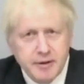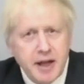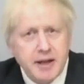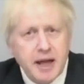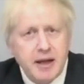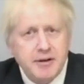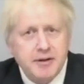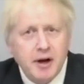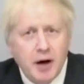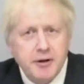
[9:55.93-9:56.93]
dedicated
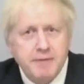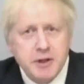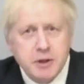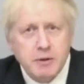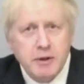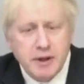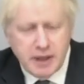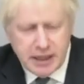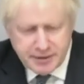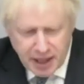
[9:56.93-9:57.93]
to artificial
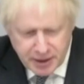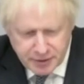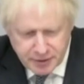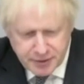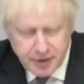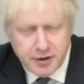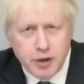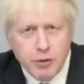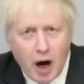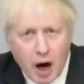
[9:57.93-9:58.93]
intelligence, at a
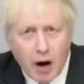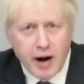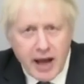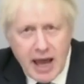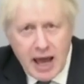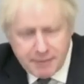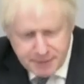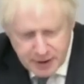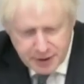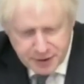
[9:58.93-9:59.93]
new R A F
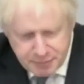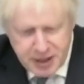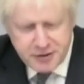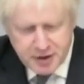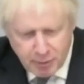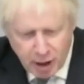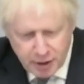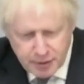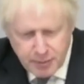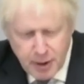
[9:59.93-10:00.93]
Space
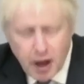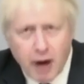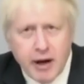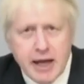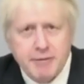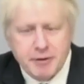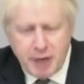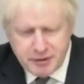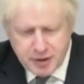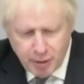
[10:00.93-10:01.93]
Command, R A F
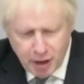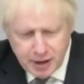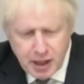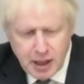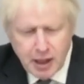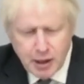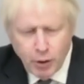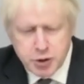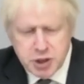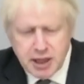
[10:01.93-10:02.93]
Space Command,
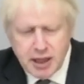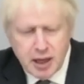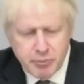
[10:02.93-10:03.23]
launching